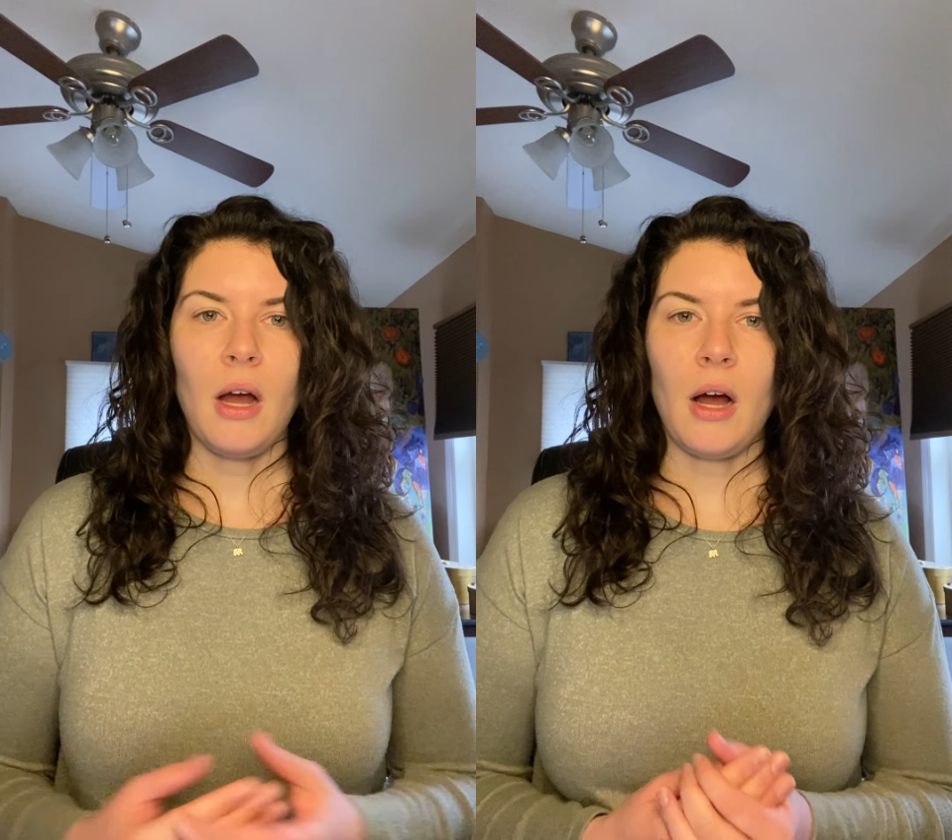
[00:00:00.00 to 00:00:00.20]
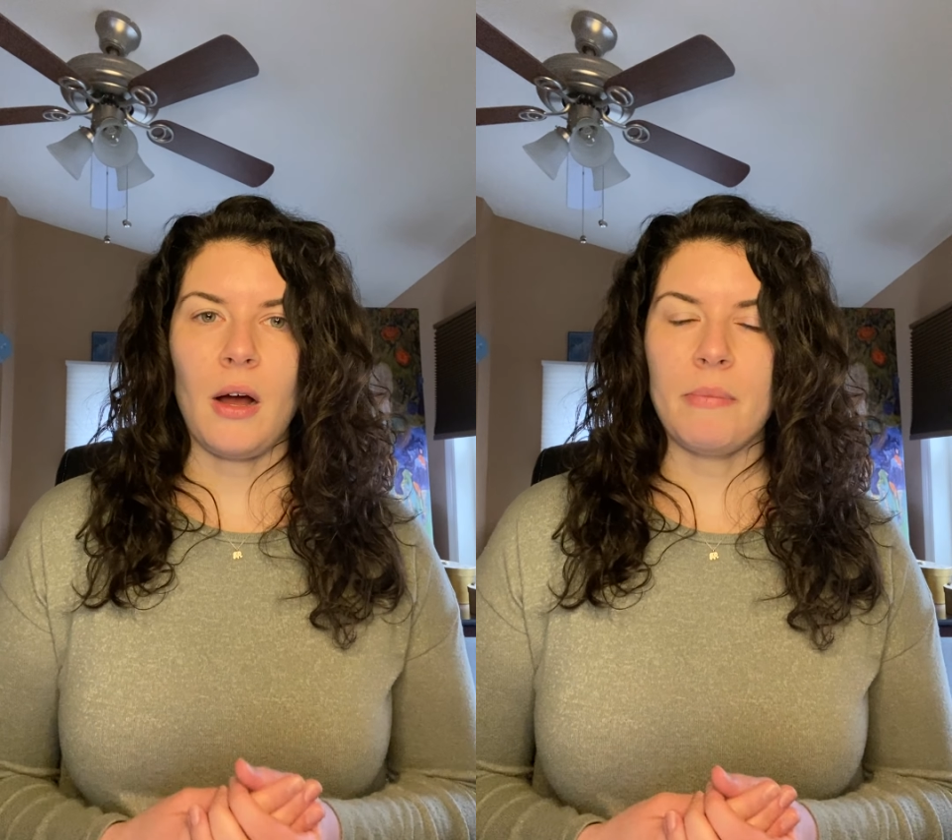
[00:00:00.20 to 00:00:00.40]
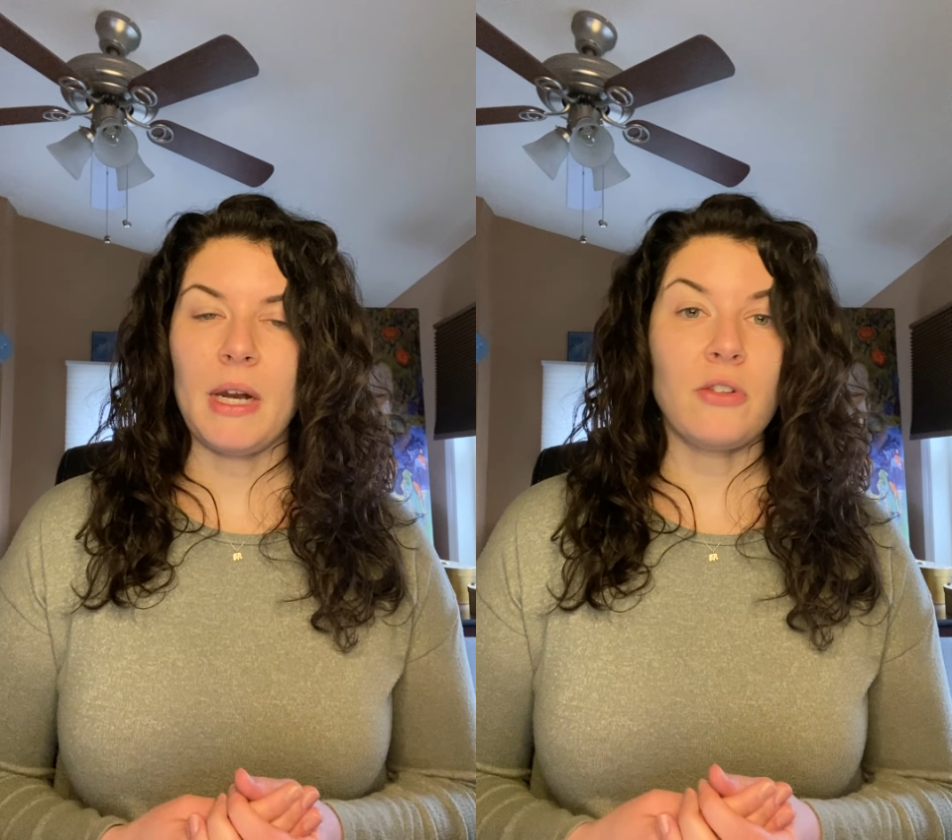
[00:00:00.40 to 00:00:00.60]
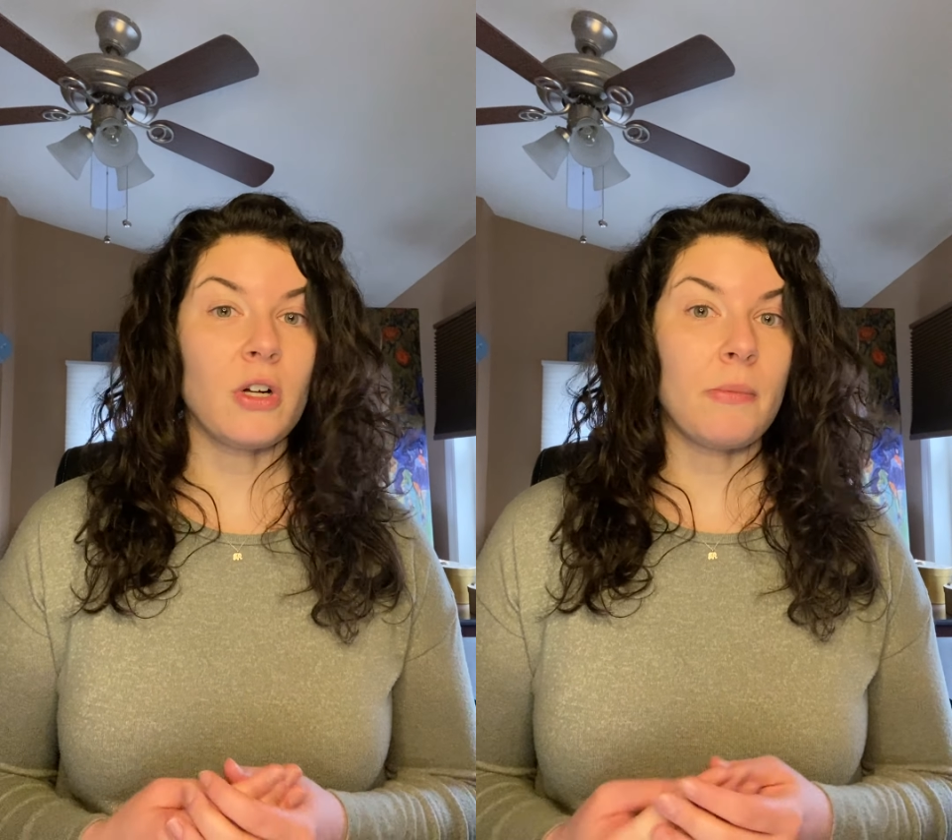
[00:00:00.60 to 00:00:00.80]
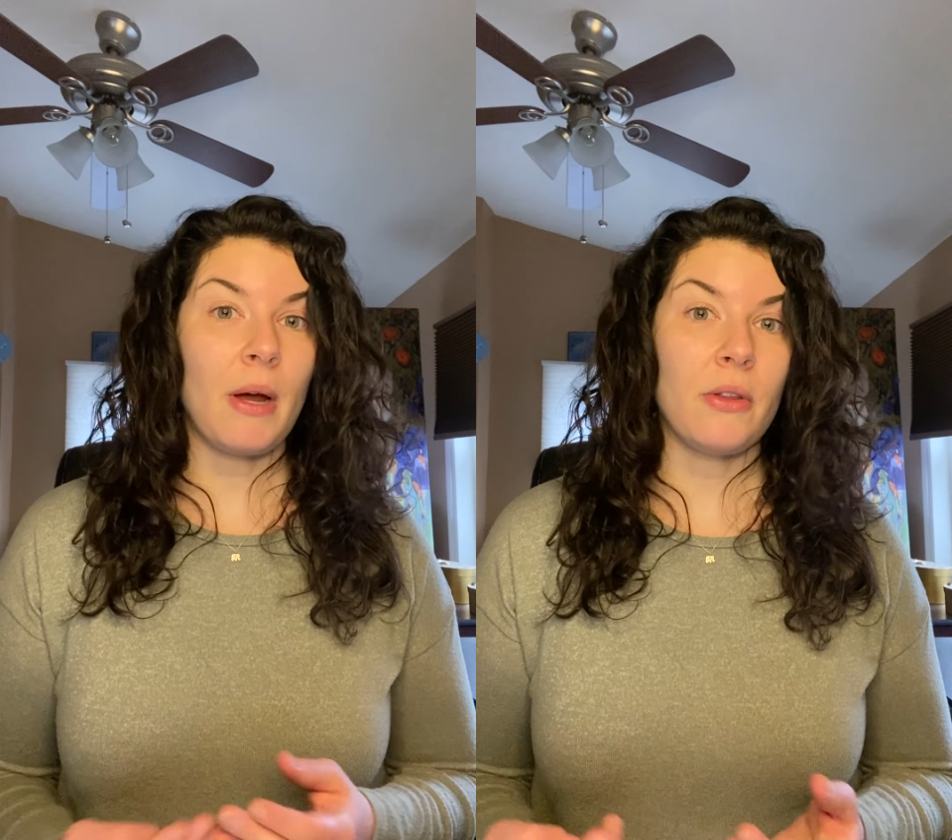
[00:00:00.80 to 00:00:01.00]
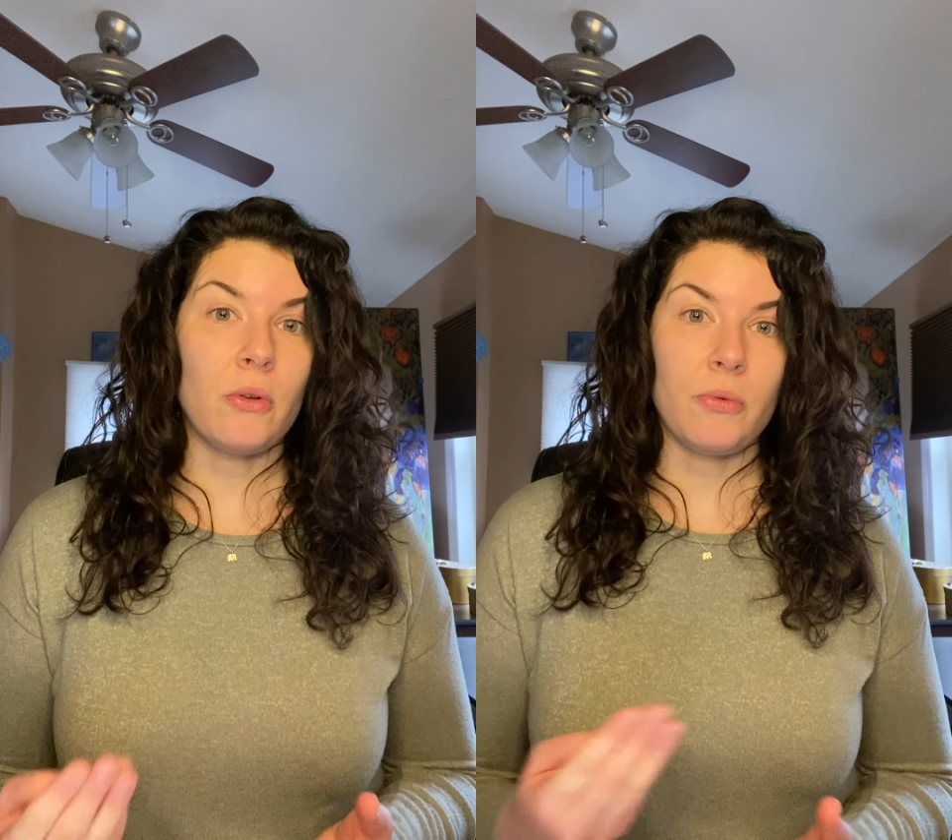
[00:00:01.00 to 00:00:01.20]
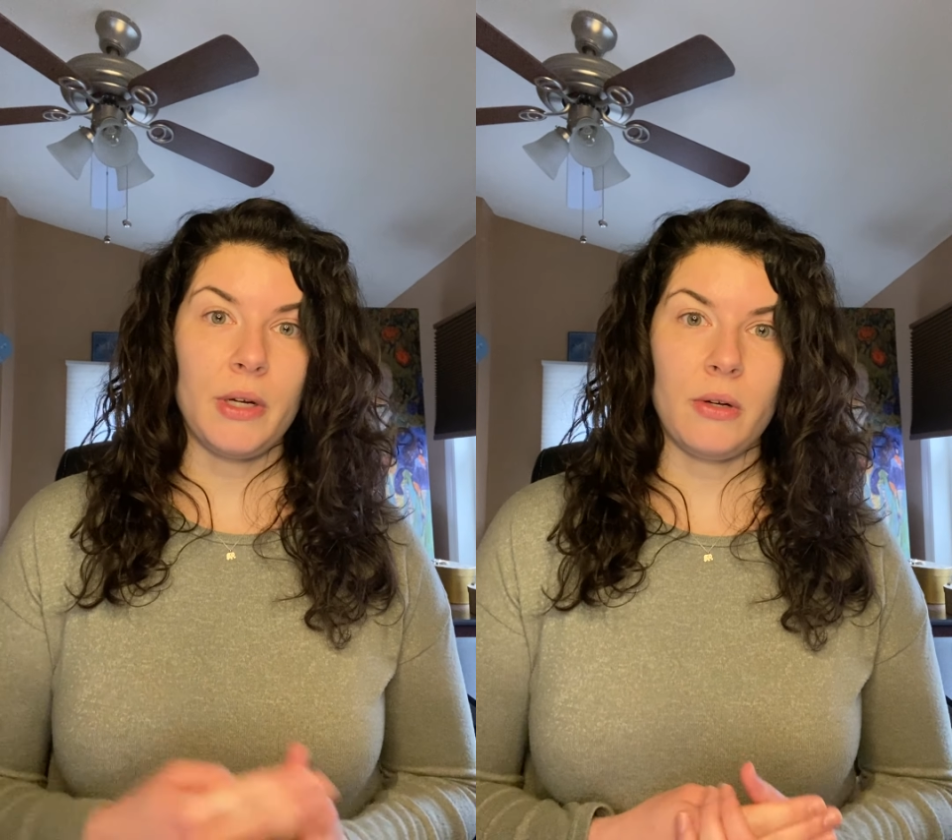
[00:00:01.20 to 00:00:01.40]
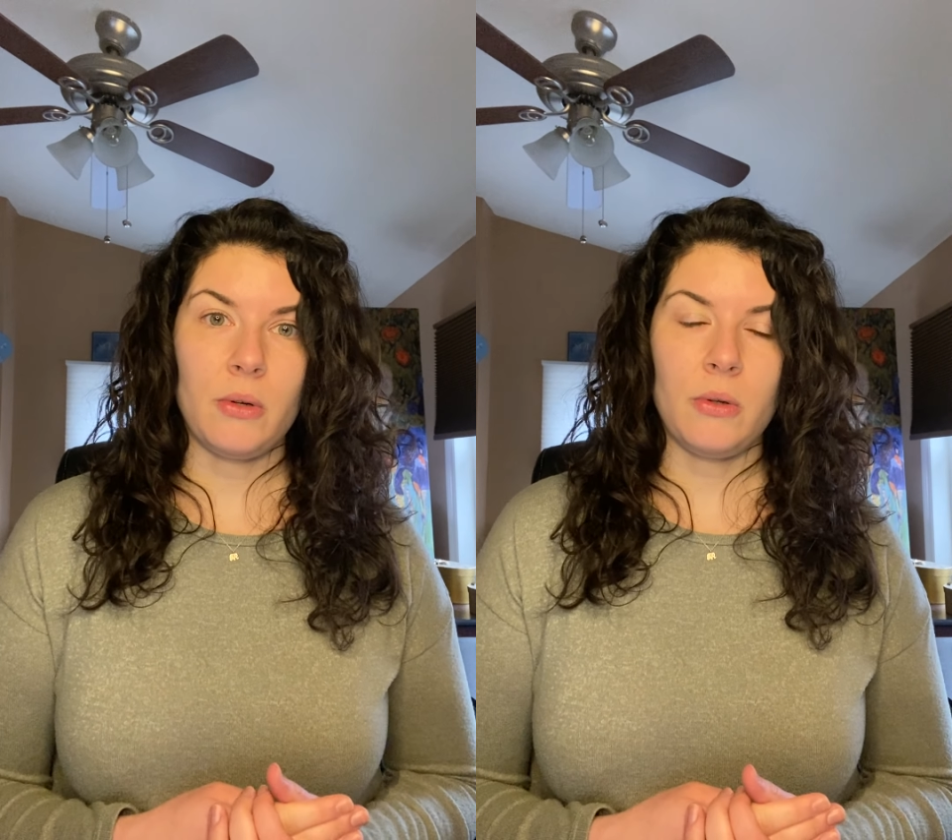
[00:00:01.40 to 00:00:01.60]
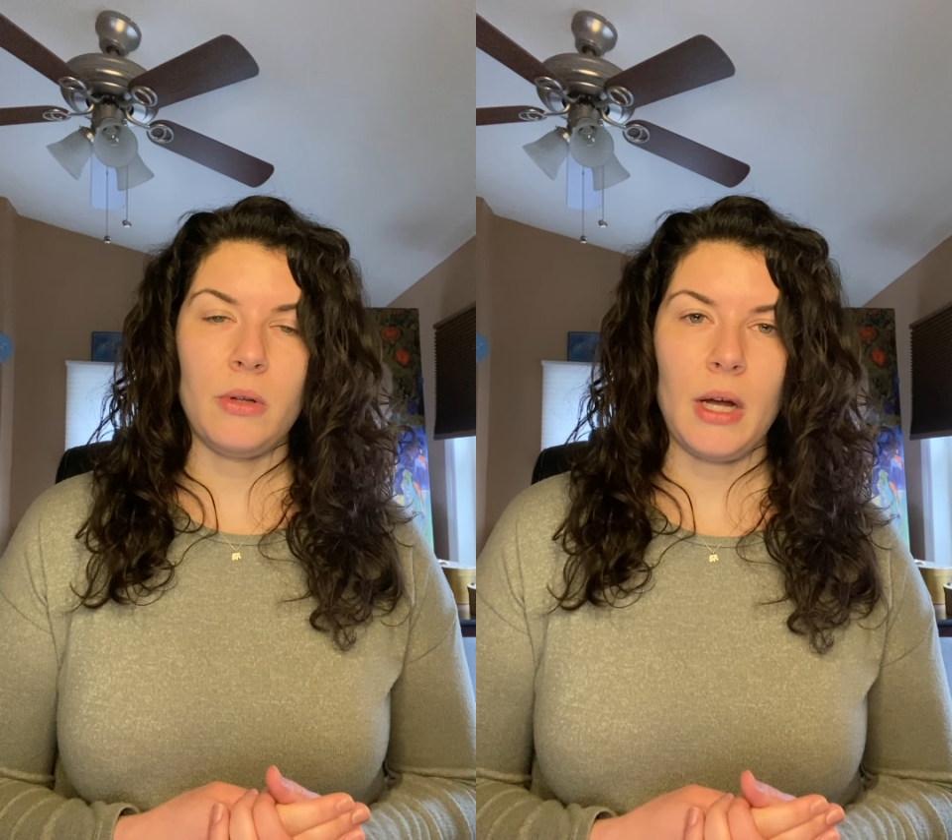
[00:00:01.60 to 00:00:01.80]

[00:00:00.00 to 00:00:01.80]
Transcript: that I talked about in the reel